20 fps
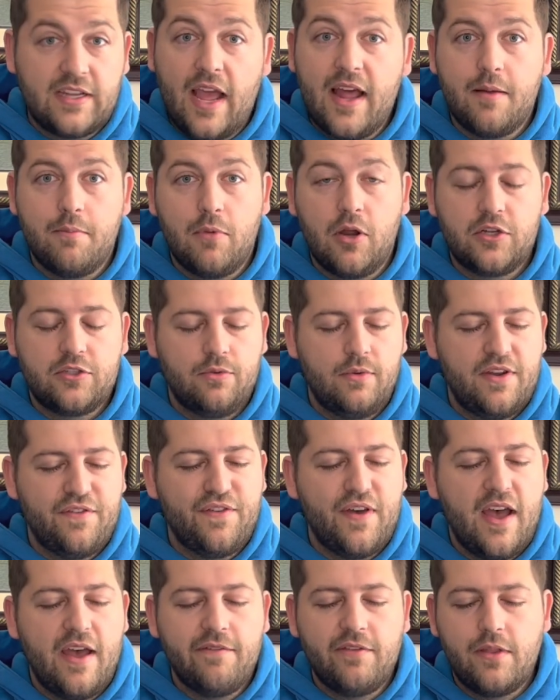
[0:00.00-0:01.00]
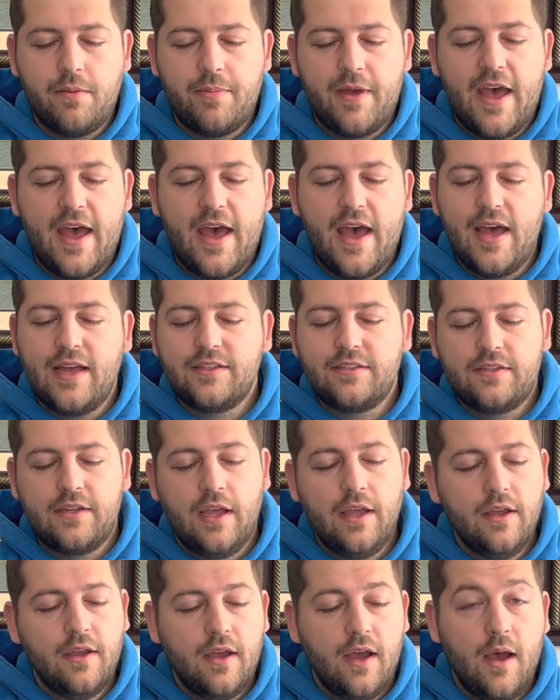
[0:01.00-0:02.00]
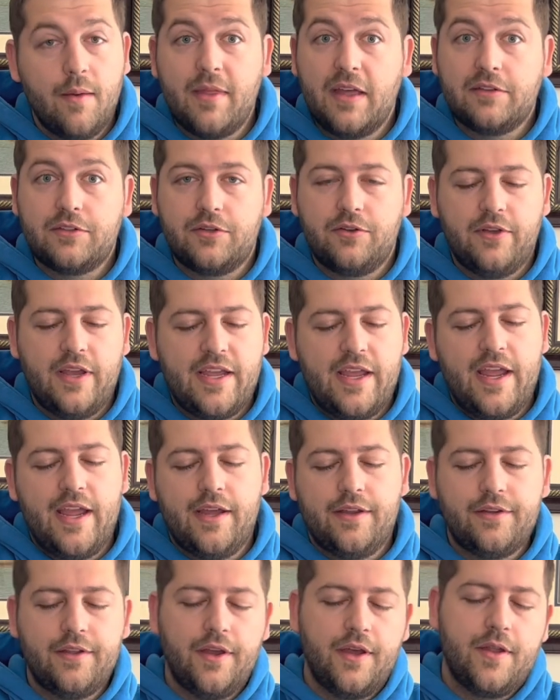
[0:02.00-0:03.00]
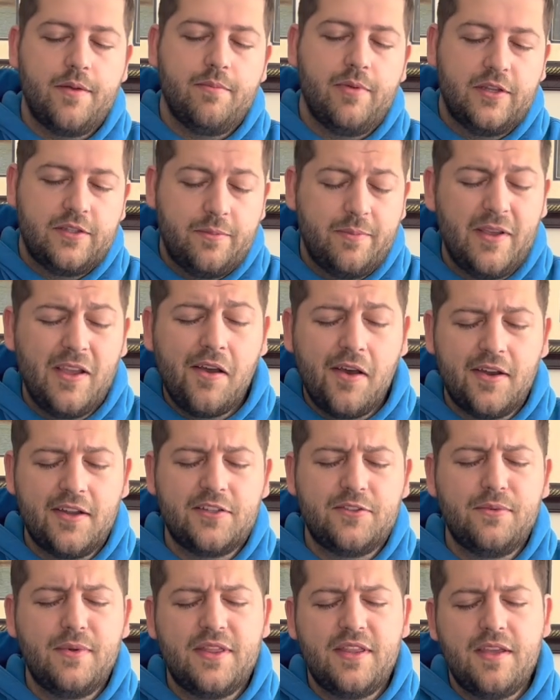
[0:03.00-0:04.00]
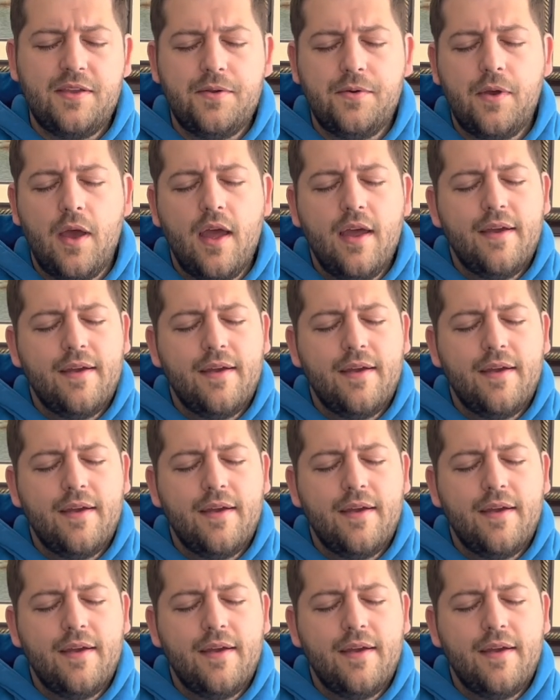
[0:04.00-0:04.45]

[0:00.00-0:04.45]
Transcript: I had a Mark 25 in the past, that was a great handgun, but to be honest with you,